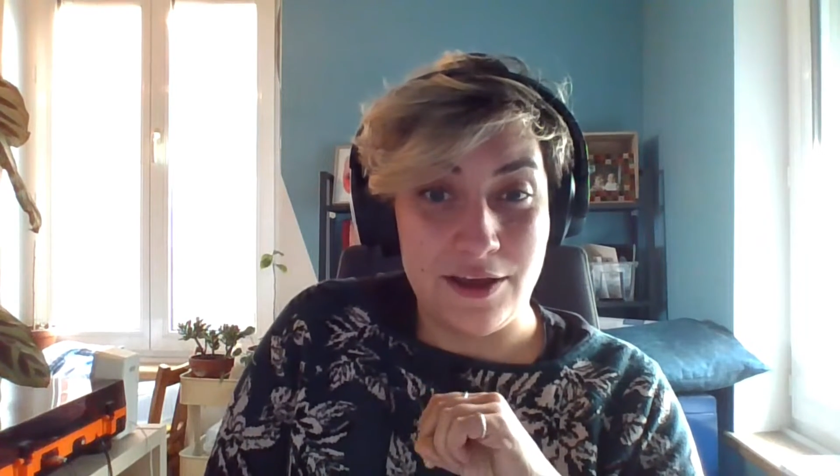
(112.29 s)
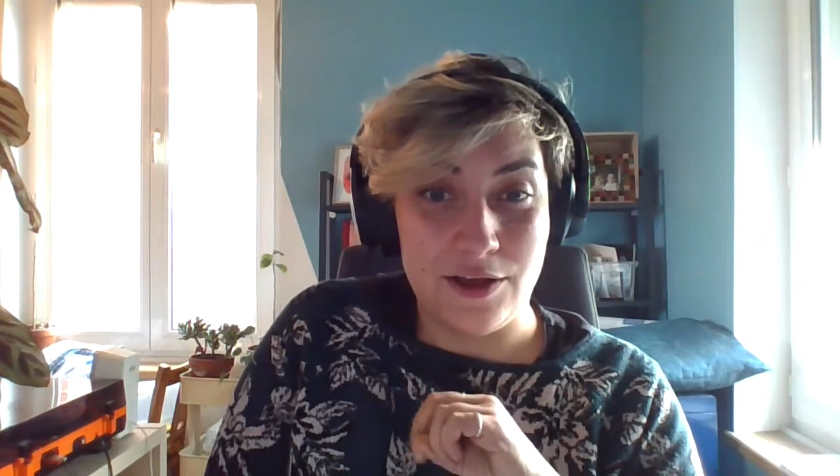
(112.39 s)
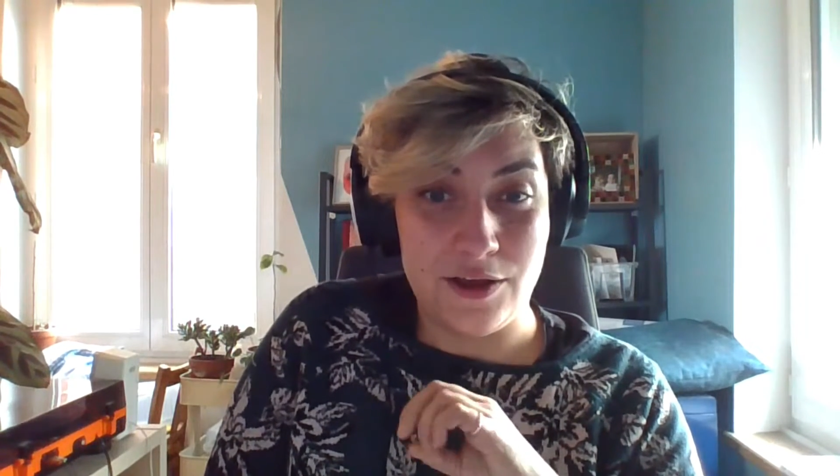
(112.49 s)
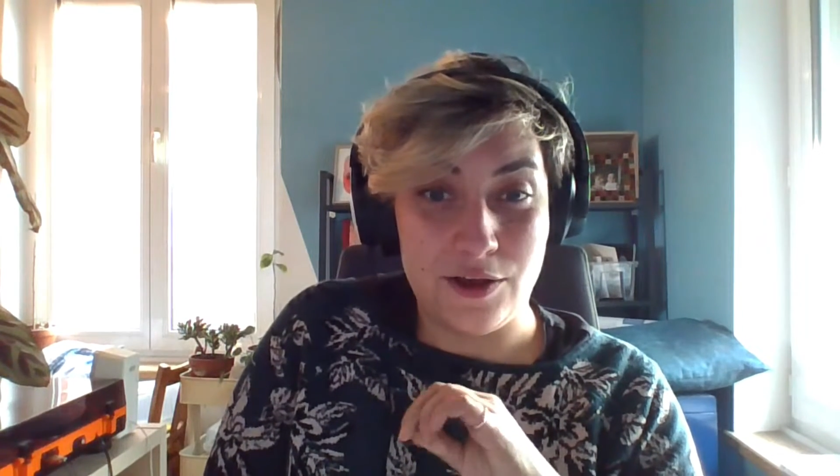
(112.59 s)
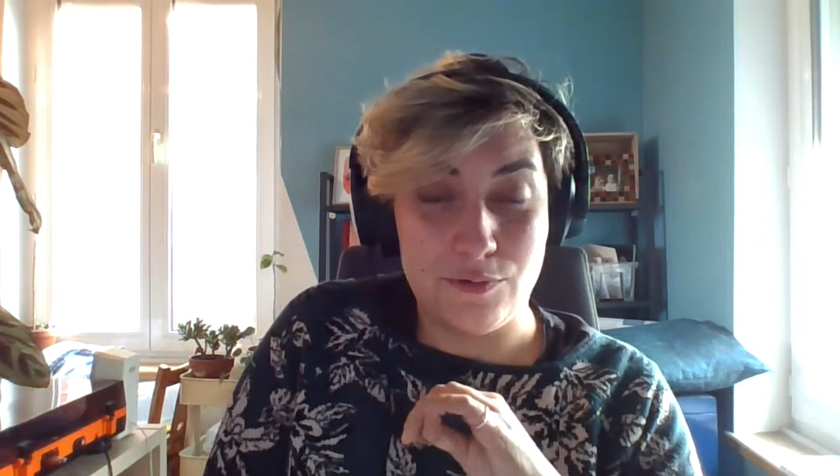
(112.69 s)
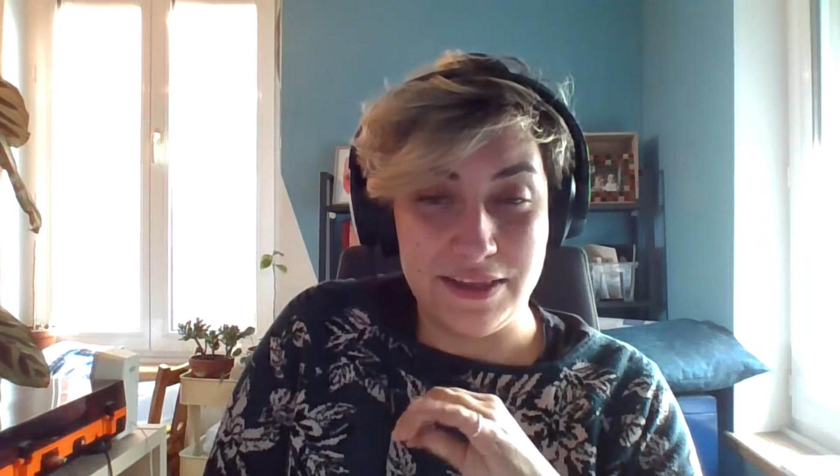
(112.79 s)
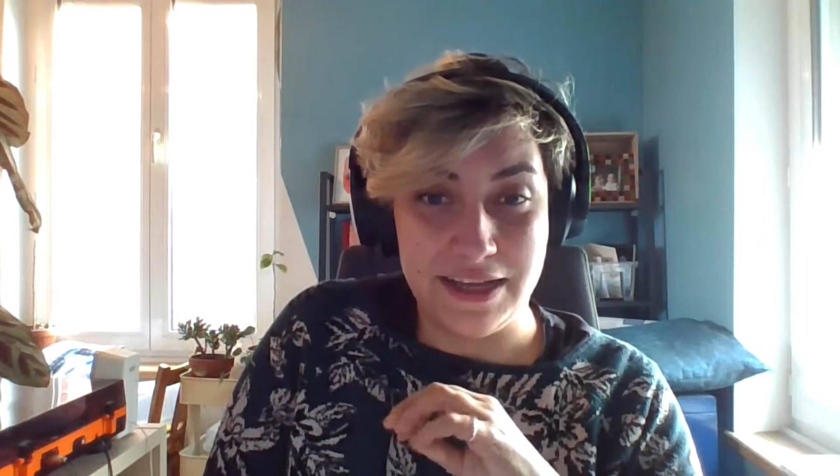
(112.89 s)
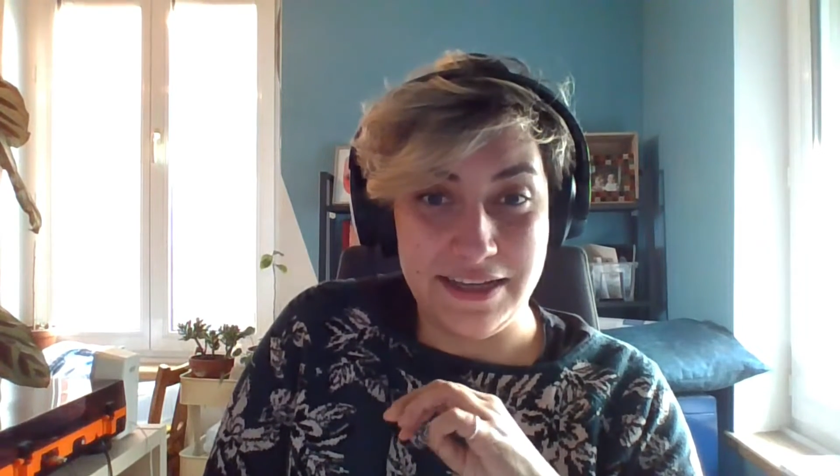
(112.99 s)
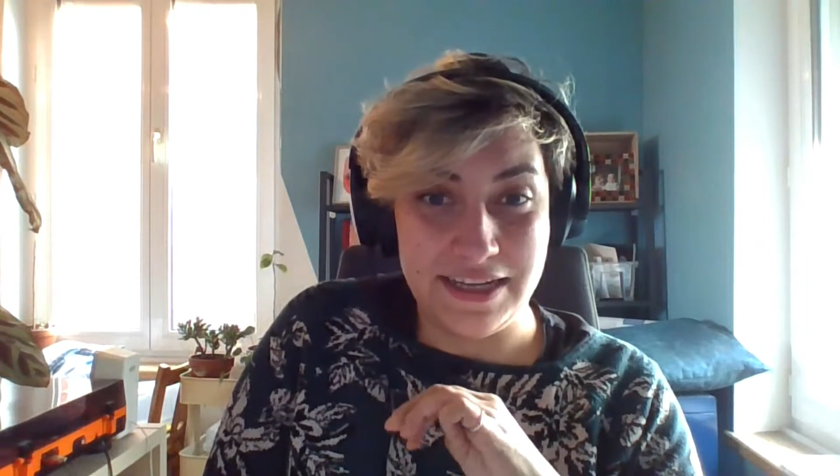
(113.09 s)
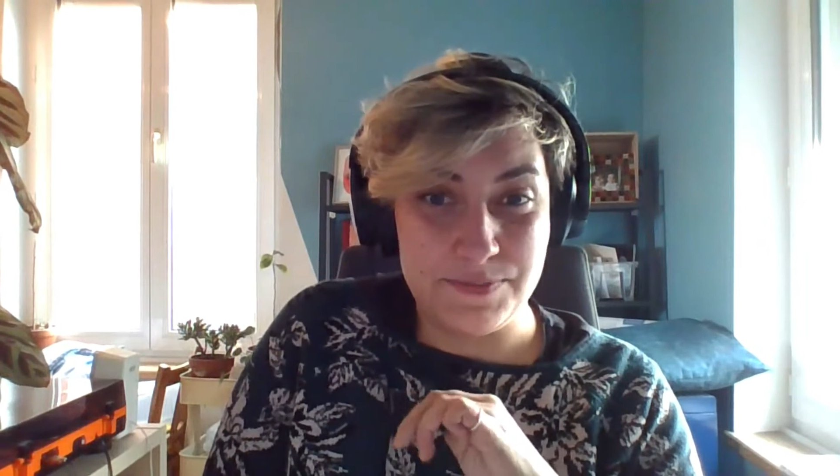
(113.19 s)

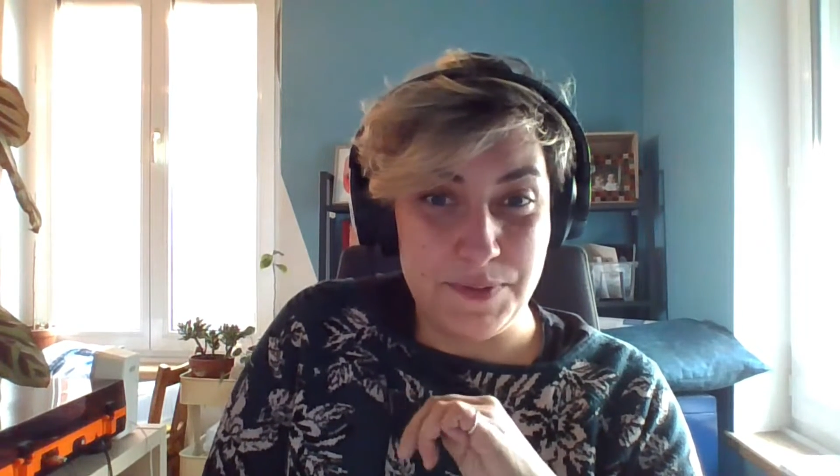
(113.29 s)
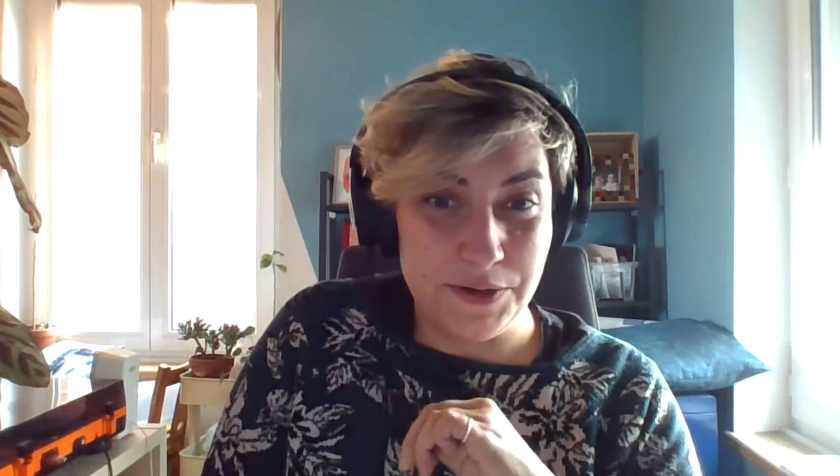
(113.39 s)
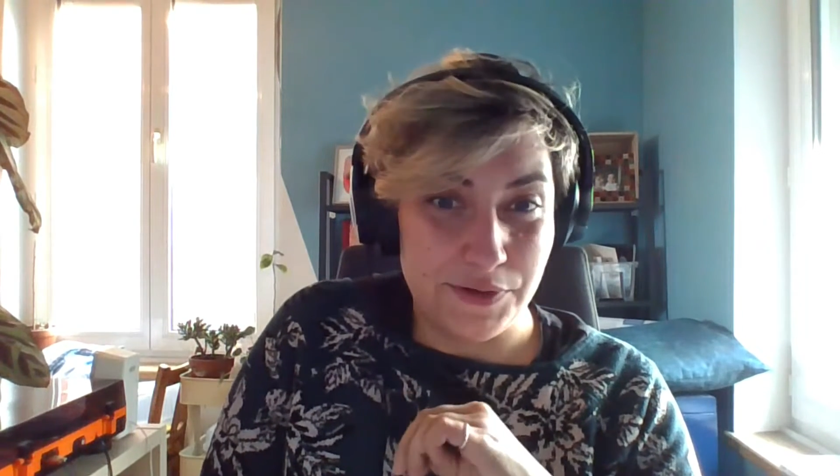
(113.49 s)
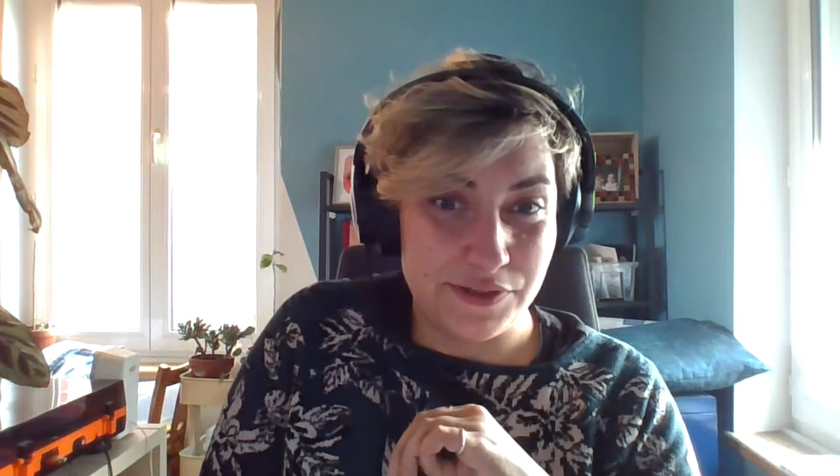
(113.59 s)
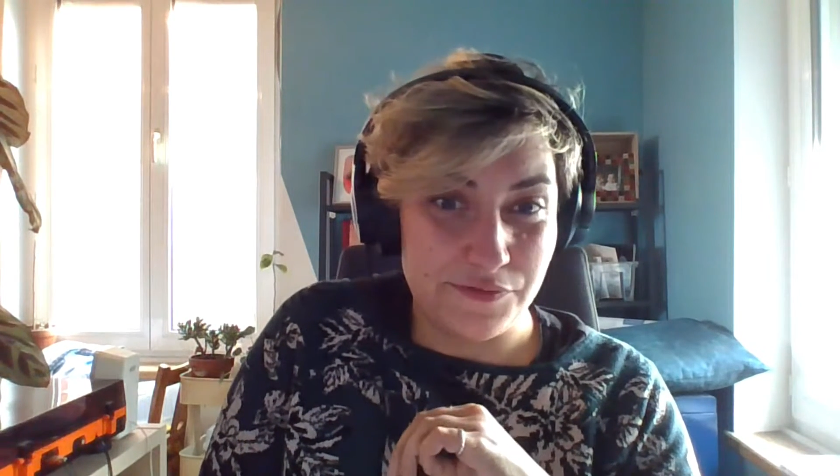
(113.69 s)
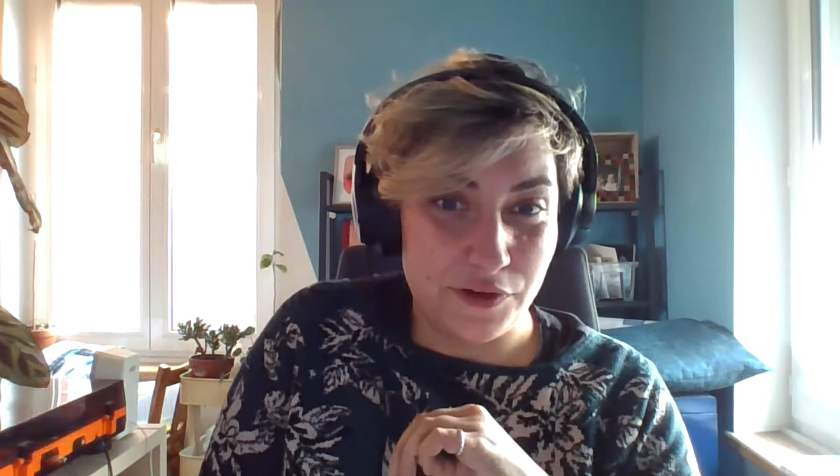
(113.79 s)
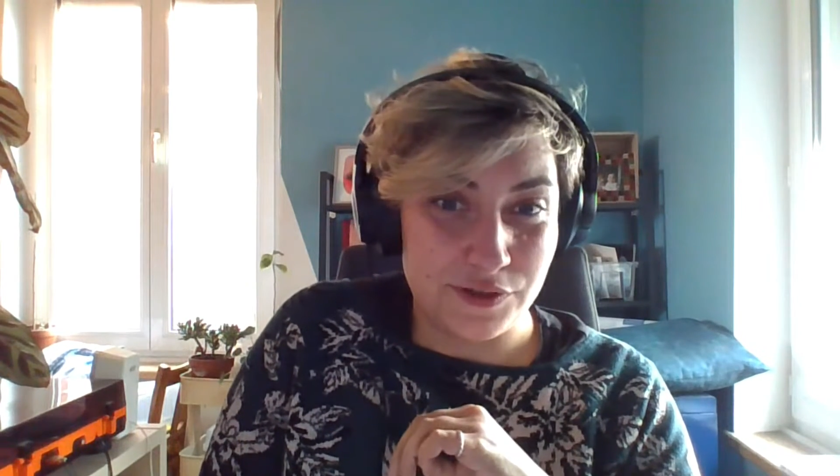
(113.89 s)
when I experienced